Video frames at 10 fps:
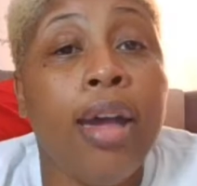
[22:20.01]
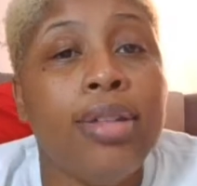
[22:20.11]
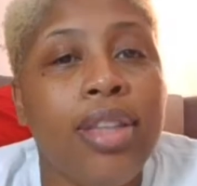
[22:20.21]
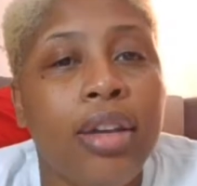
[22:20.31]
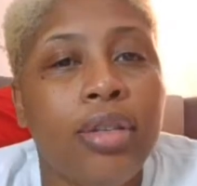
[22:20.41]
I
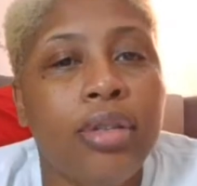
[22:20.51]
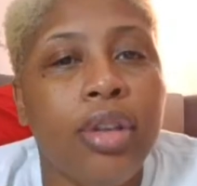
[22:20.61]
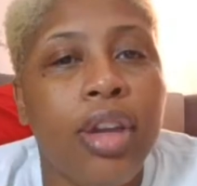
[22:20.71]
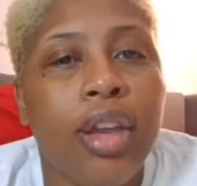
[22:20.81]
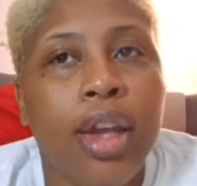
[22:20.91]
settled
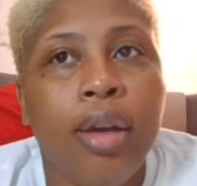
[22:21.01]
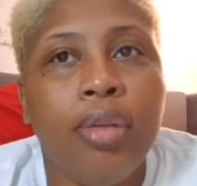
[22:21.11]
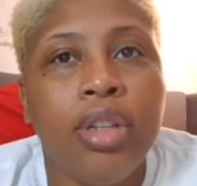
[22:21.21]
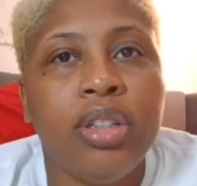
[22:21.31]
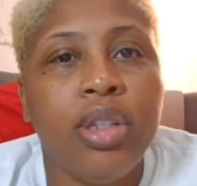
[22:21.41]
and I
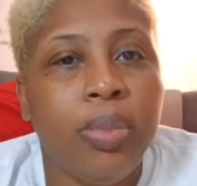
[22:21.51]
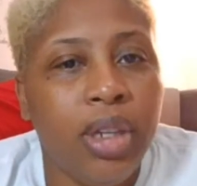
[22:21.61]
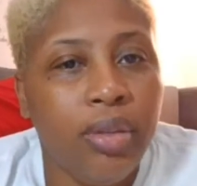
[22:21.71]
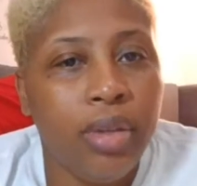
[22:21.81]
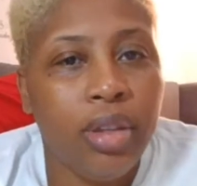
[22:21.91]
wanted to
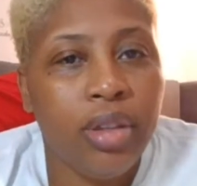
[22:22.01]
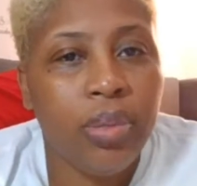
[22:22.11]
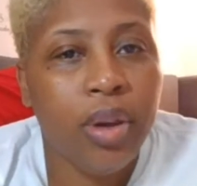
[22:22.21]
be with this